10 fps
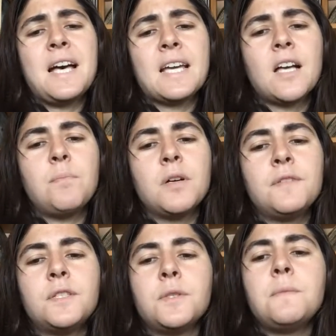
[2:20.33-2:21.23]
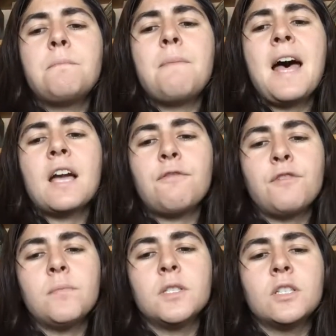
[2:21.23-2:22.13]
Cup of soup back
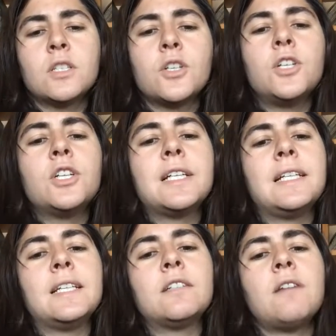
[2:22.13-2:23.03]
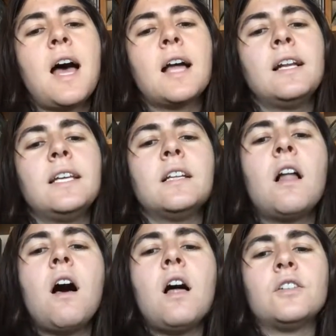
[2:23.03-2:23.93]
from a gurgling,
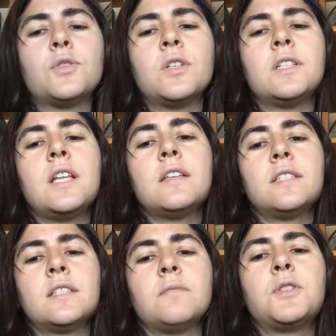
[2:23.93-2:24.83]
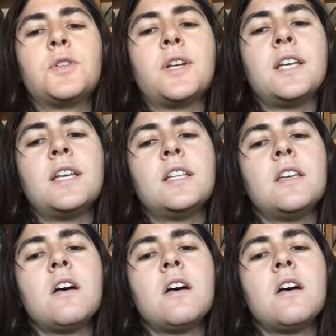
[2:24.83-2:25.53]
crackling cauldron in some train